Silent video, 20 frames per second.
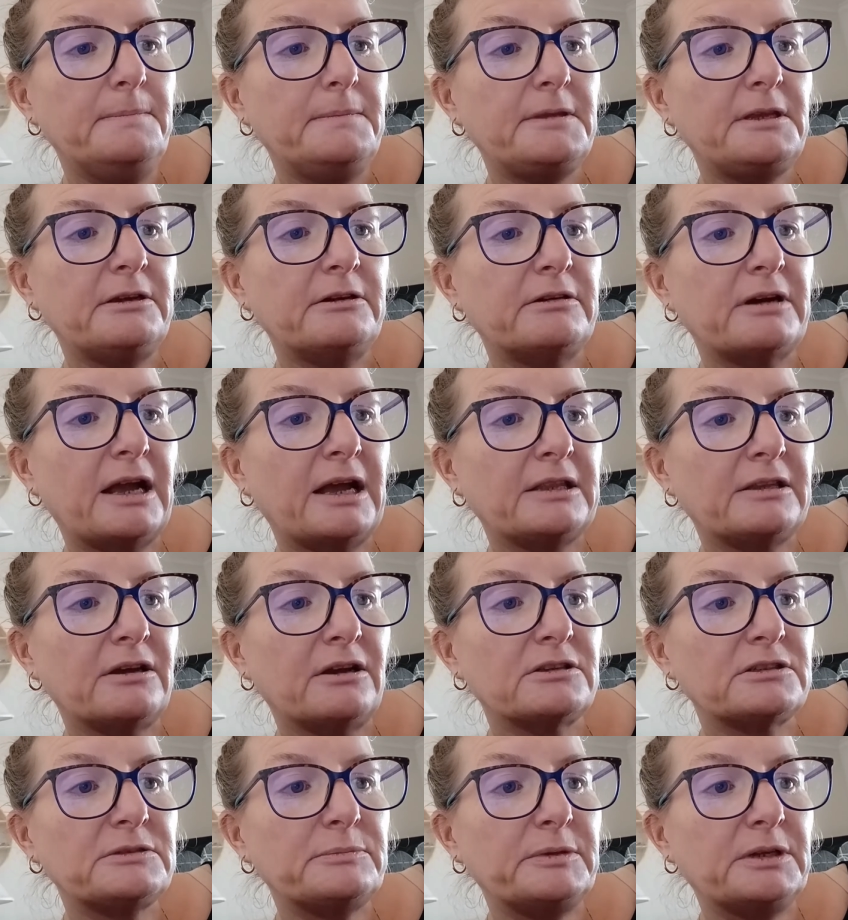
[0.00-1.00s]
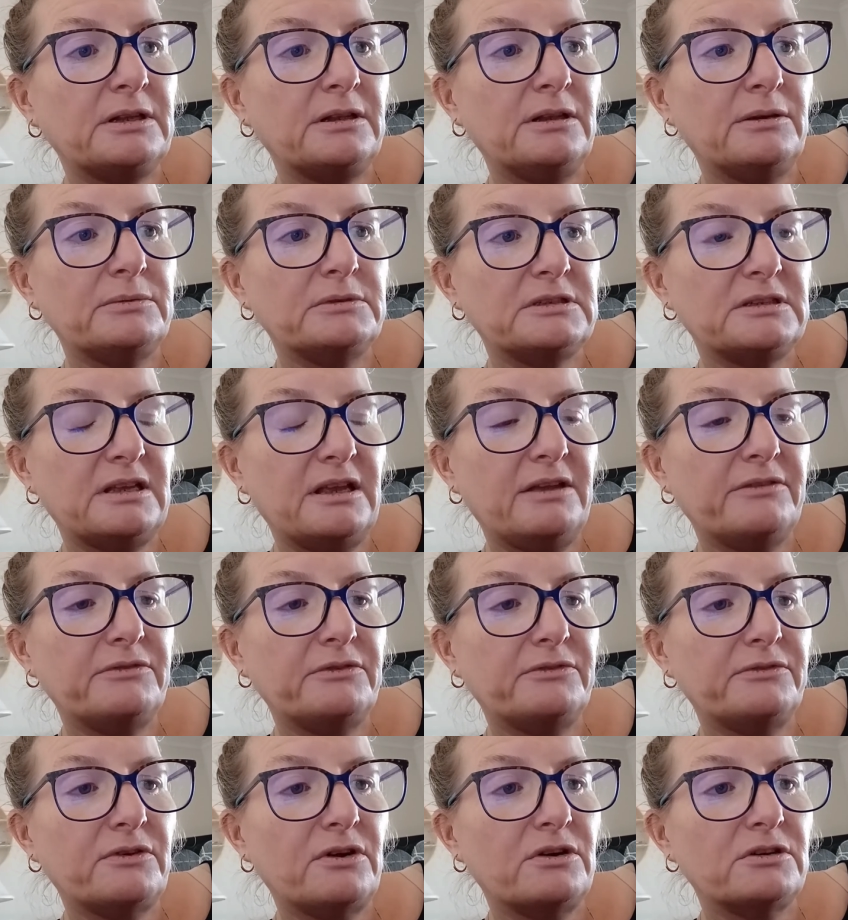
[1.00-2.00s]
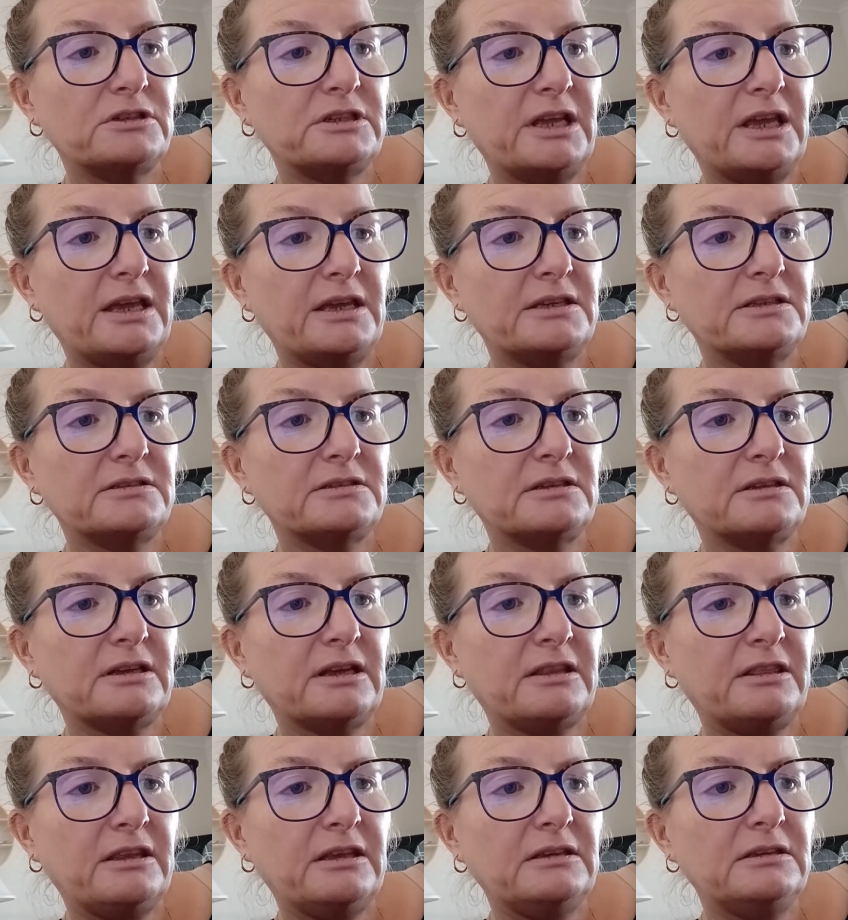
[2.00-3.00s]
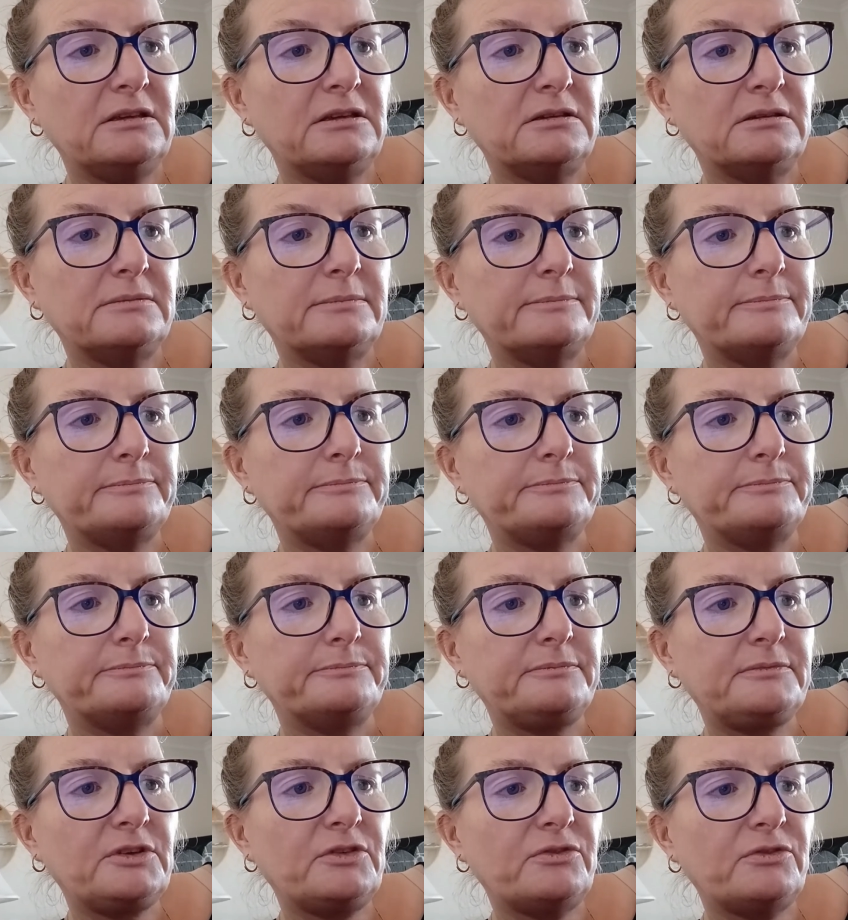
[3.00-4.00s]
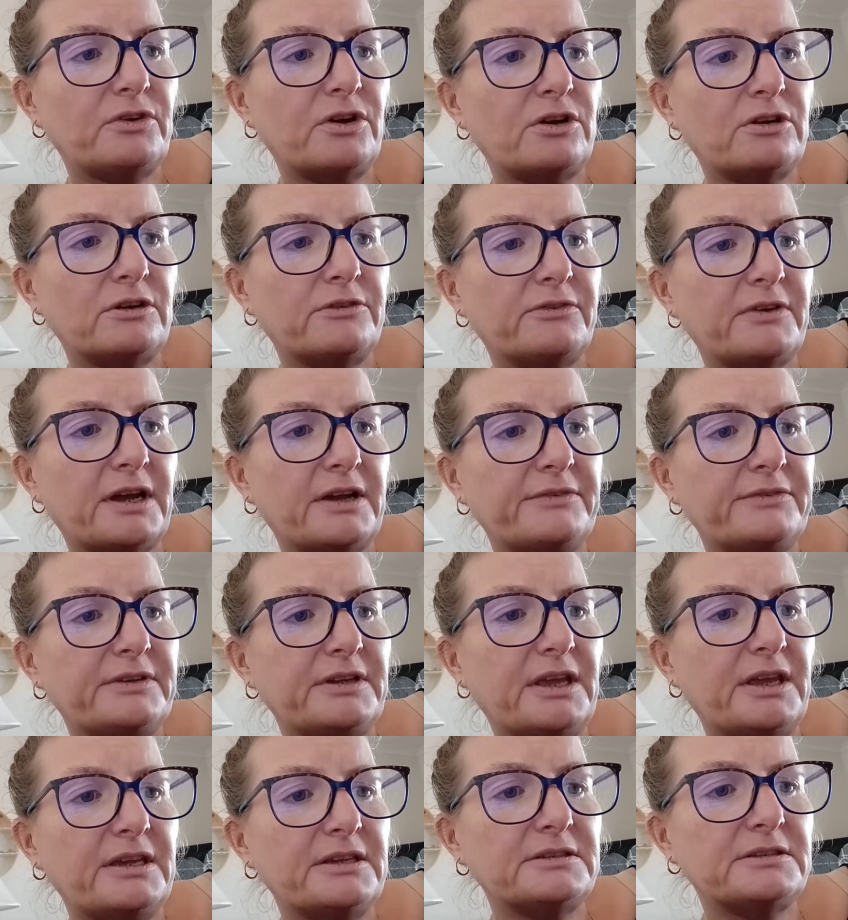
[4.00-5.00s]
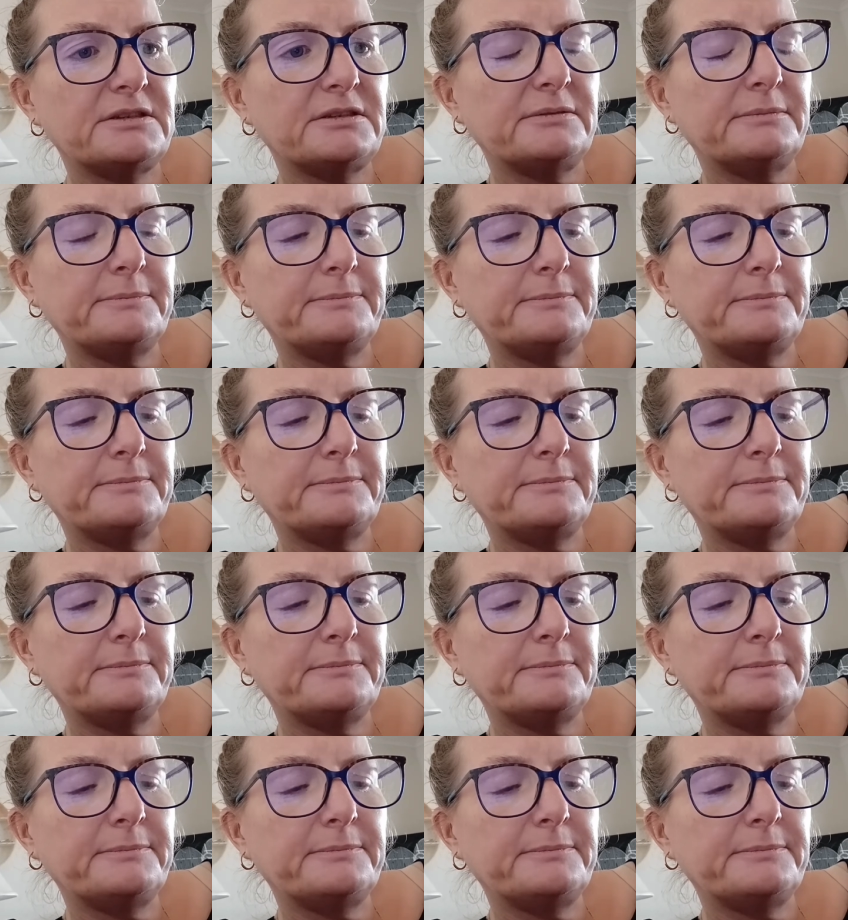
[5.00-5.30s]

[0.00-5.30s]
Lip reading: Karratha Hospital. I was there for 4 days, I think, 4 or 5 days.